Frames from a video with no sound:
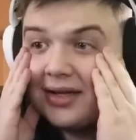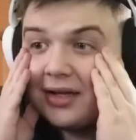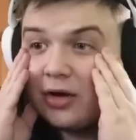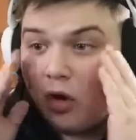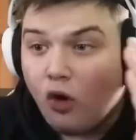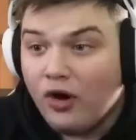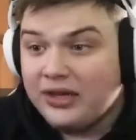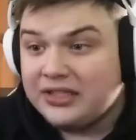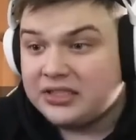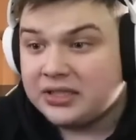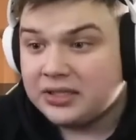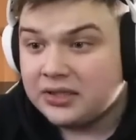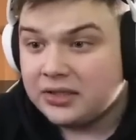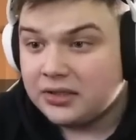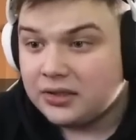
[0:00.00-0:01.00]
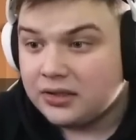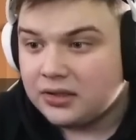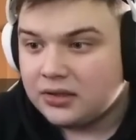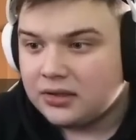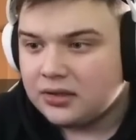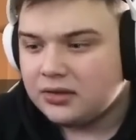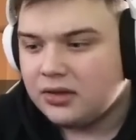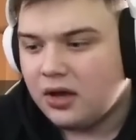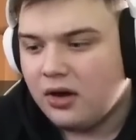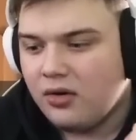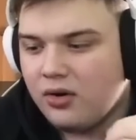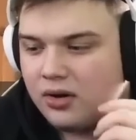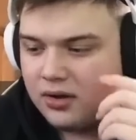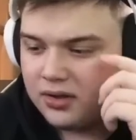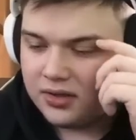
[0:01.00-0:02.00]
Coins? No?
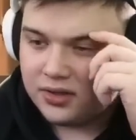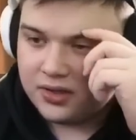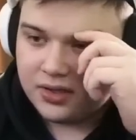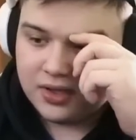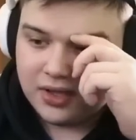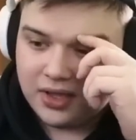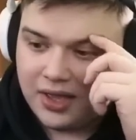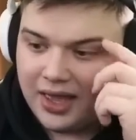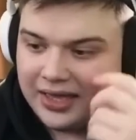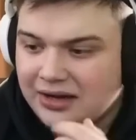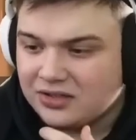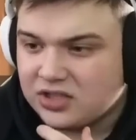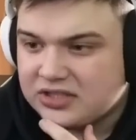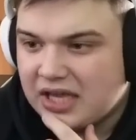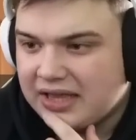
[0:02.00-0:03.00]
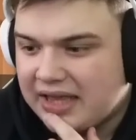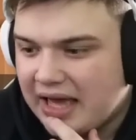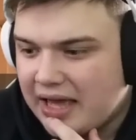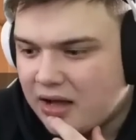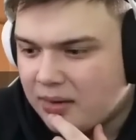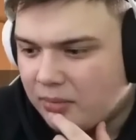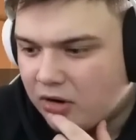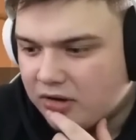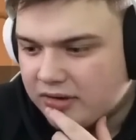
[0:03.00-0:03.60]
Hey, get us to 10k, come on.